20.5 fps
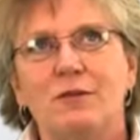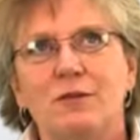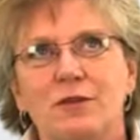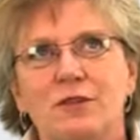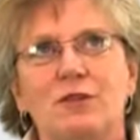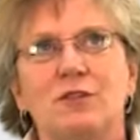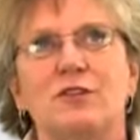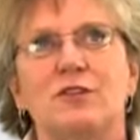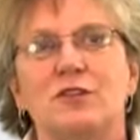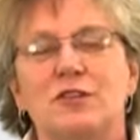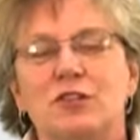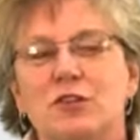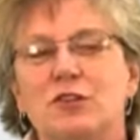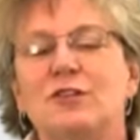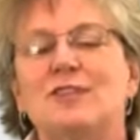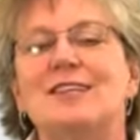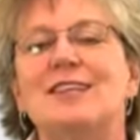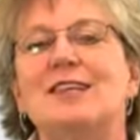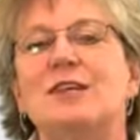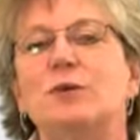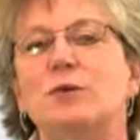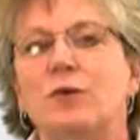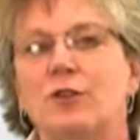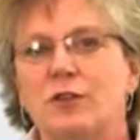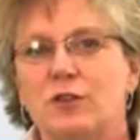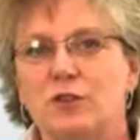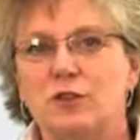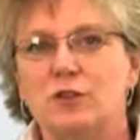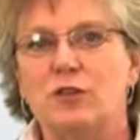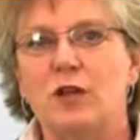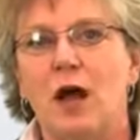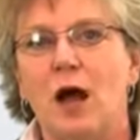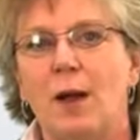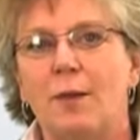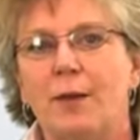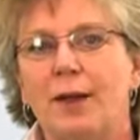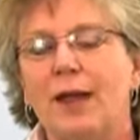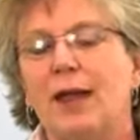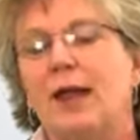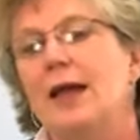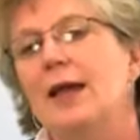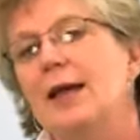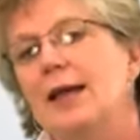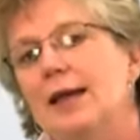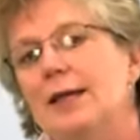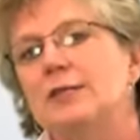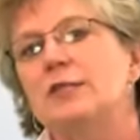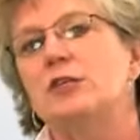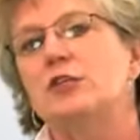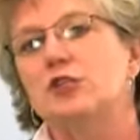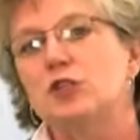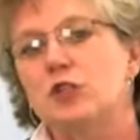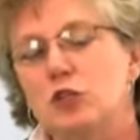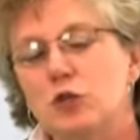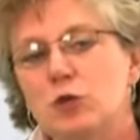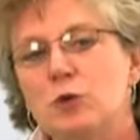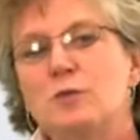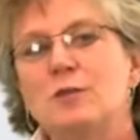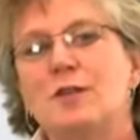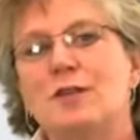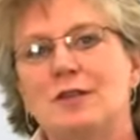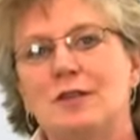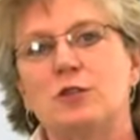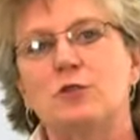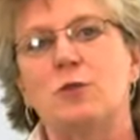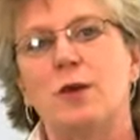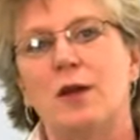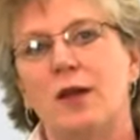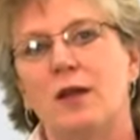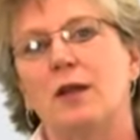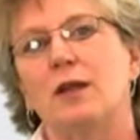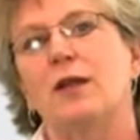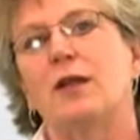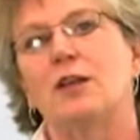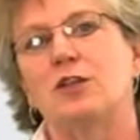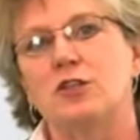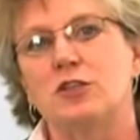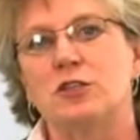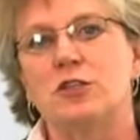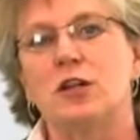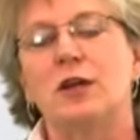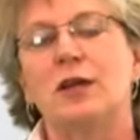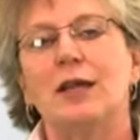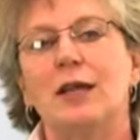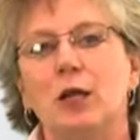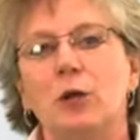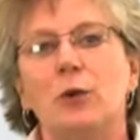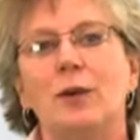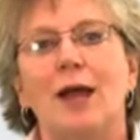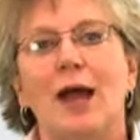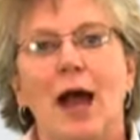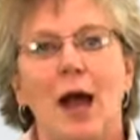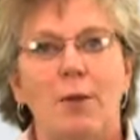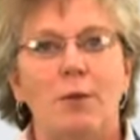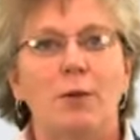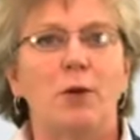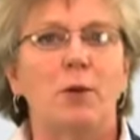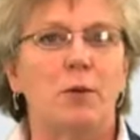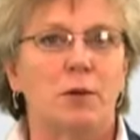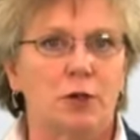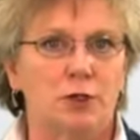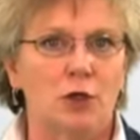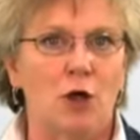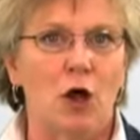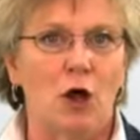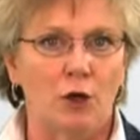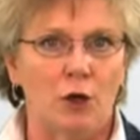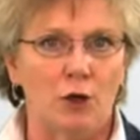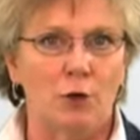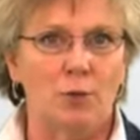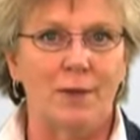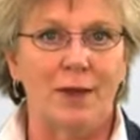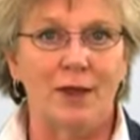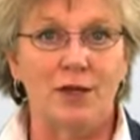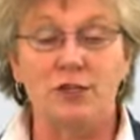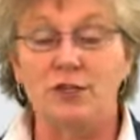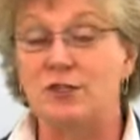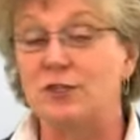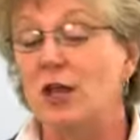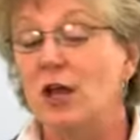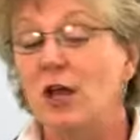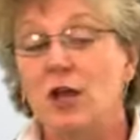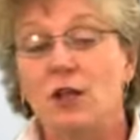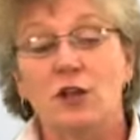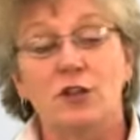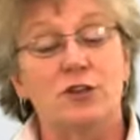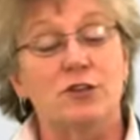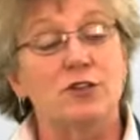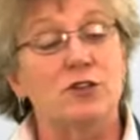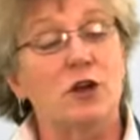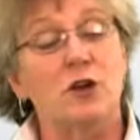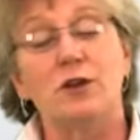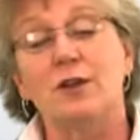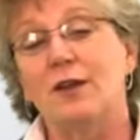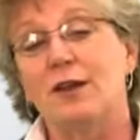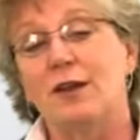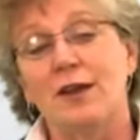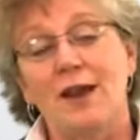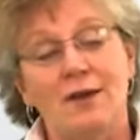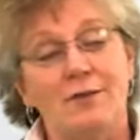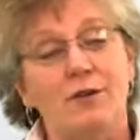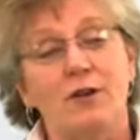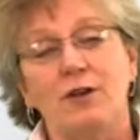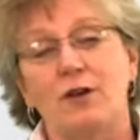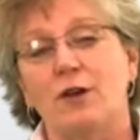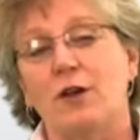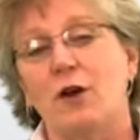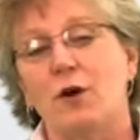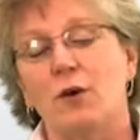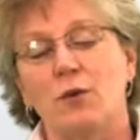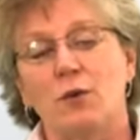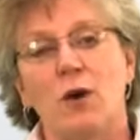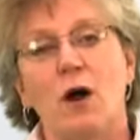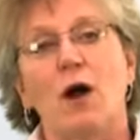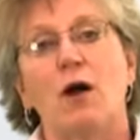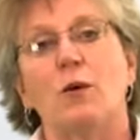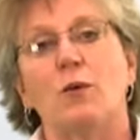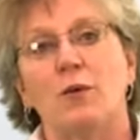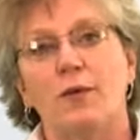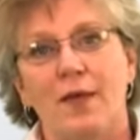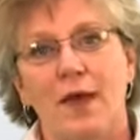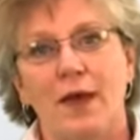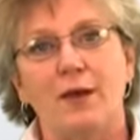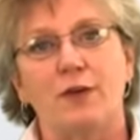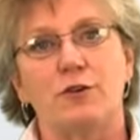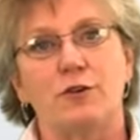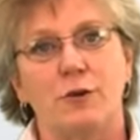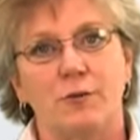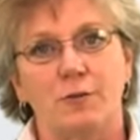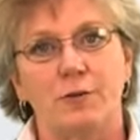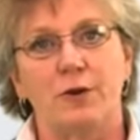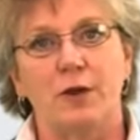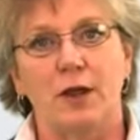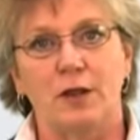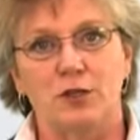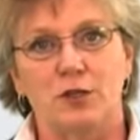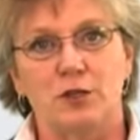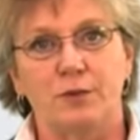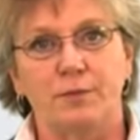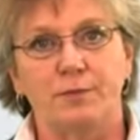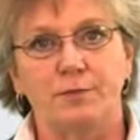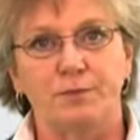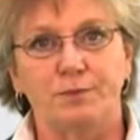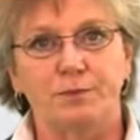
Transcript: to deal with this topic is assume that these regulations are equally applicable to all your patients. You're certainly never going to go wrong with that interpretation.